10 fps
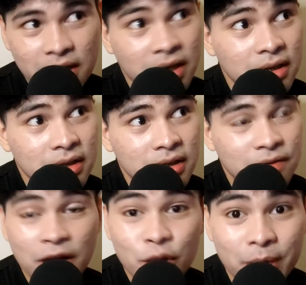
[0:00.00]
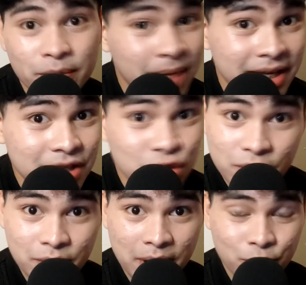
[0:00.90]
And follow me on my
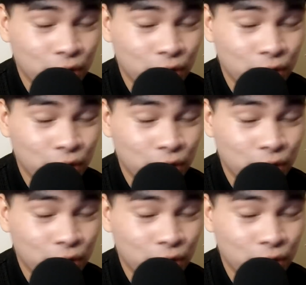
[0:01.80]
Instagram,